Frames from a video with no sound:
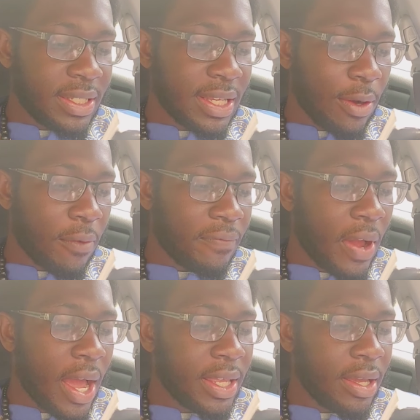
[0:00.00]
set on
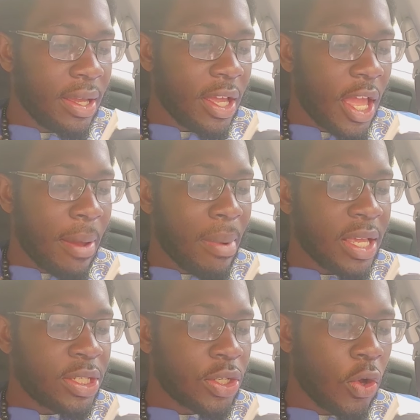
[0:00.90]
fire and my
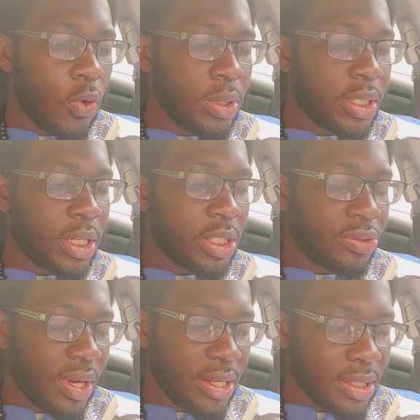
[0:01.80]
soul was in
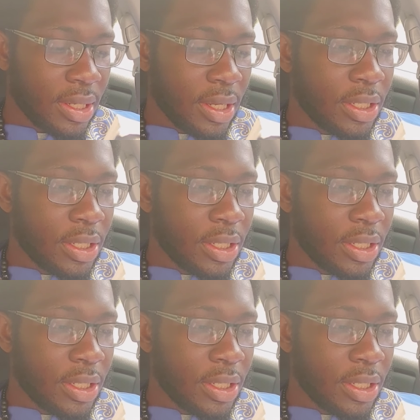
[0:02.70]
distress.